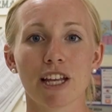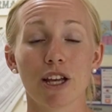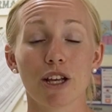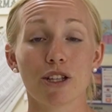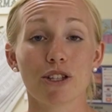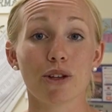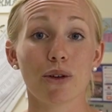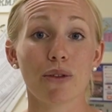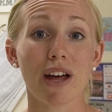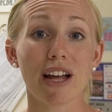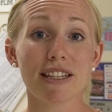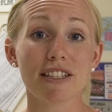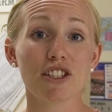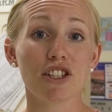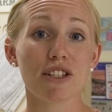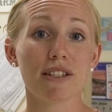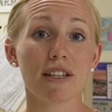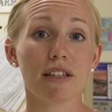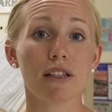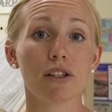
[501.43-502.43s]
So that's
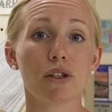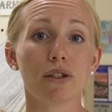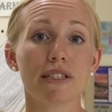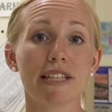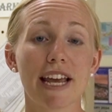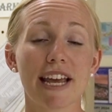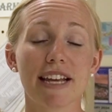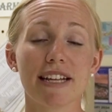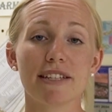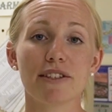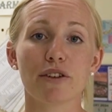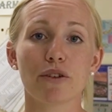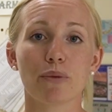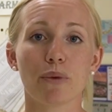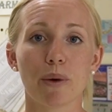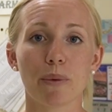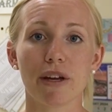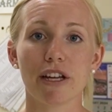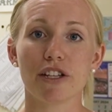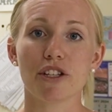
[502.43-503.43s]
just a little taste of
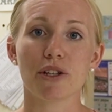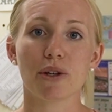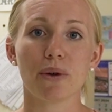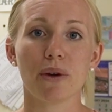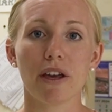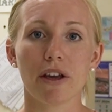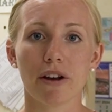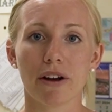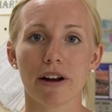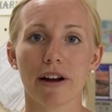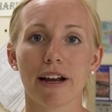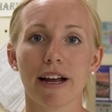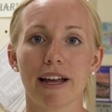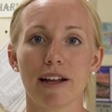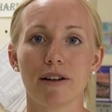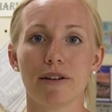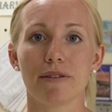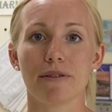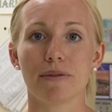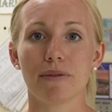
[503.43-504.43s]
what we do here
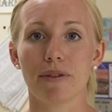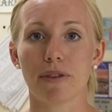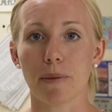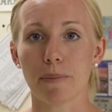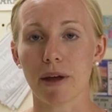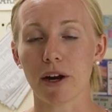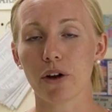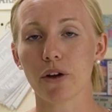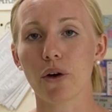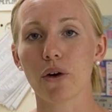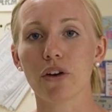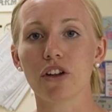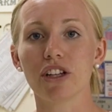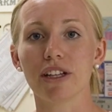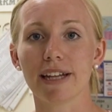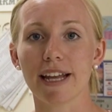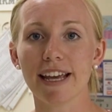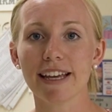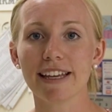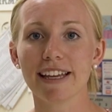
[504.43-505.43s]
in the medical
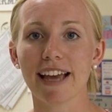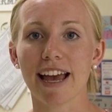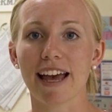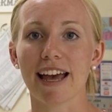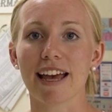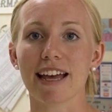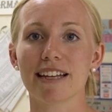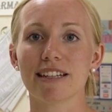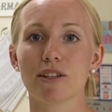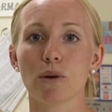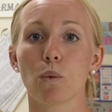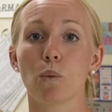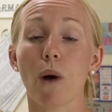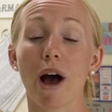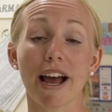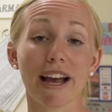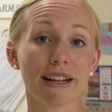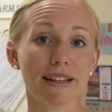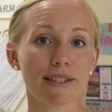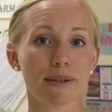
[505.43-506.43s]
clinic and
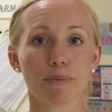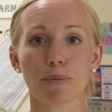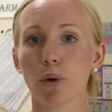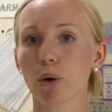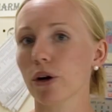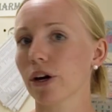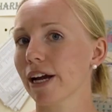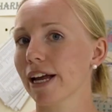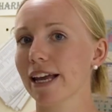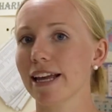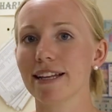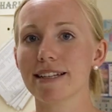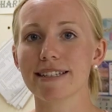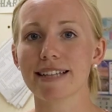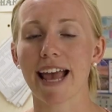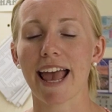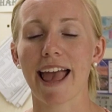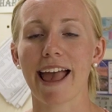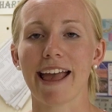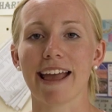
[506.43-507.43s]
why it's important
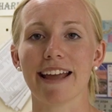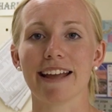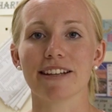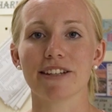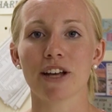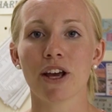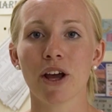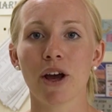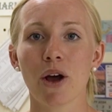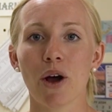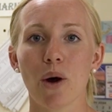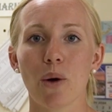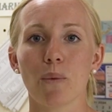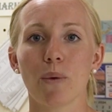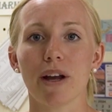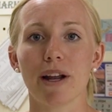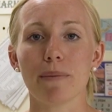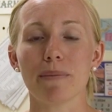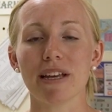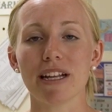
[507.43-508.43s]
and
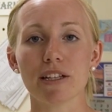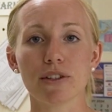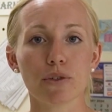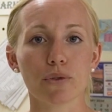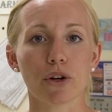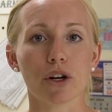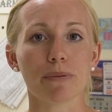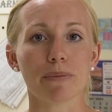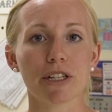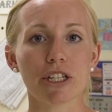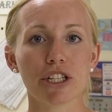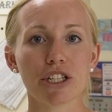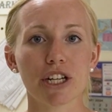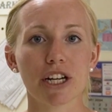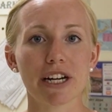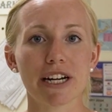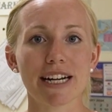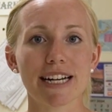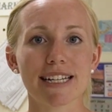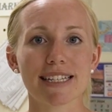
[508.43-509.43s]
what it means for our
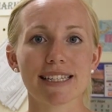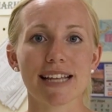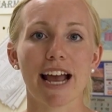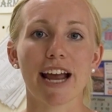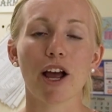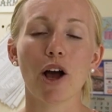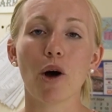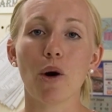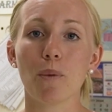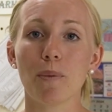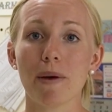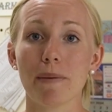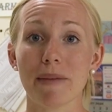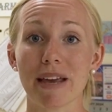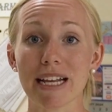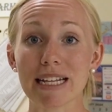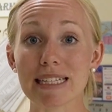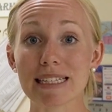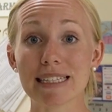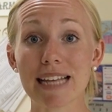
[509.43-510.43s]
missionaries. I hope it
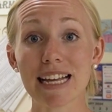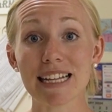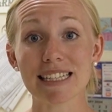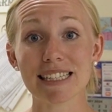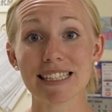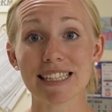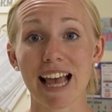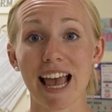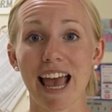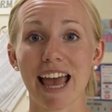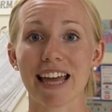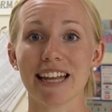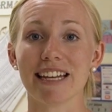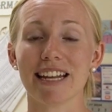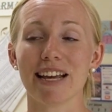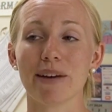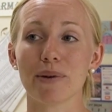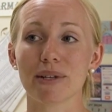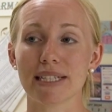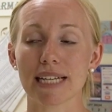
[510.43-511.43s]
makes sense and
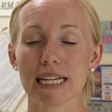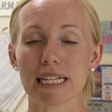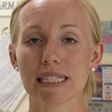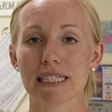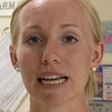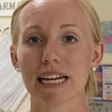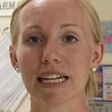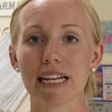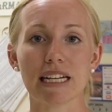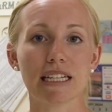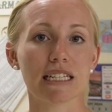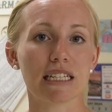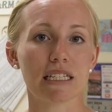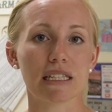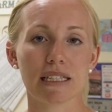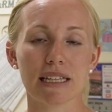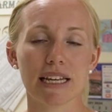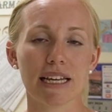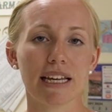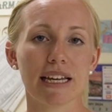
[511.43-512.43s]
it was exciting to
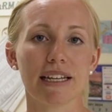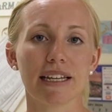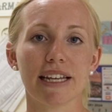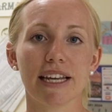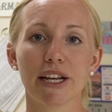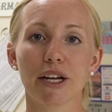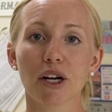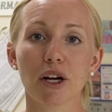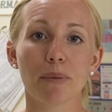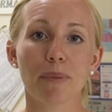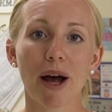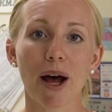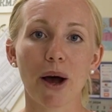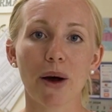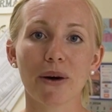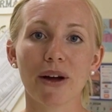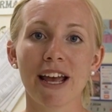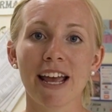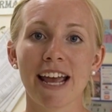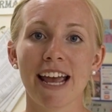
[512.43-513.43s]
see and hear
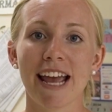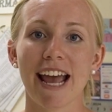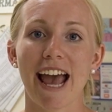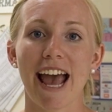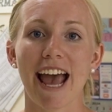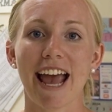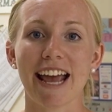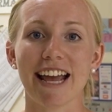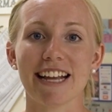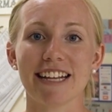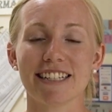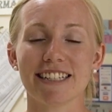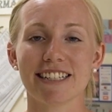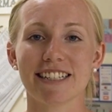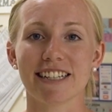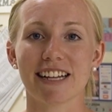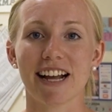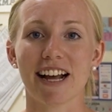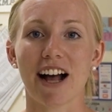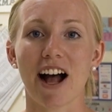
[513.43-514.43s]
about. And
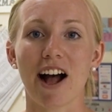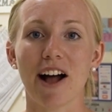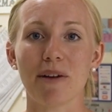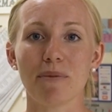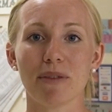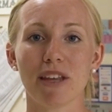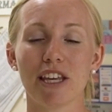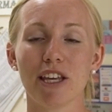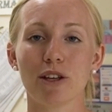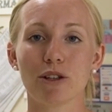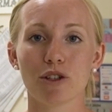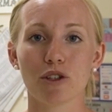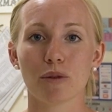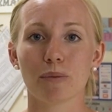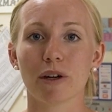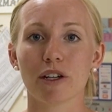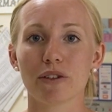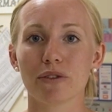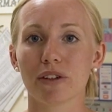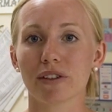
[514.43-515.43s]
thank you so
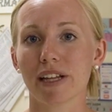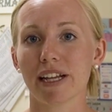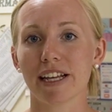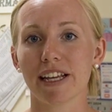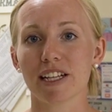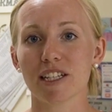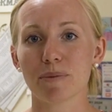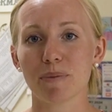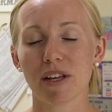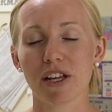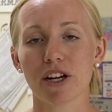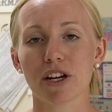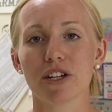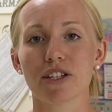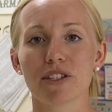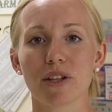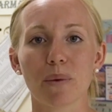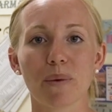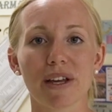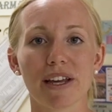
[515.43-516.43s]
much for letting us be here
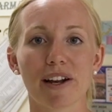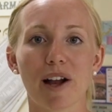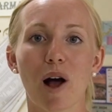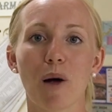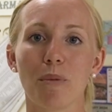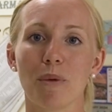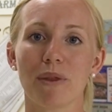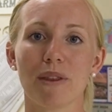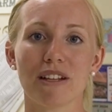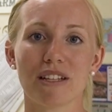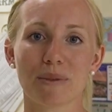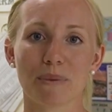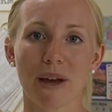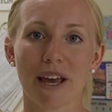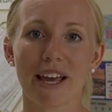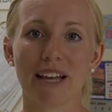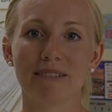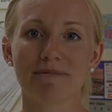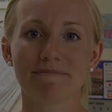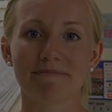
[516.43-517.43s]
so that we can help in this
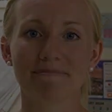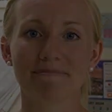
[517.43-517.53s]
way.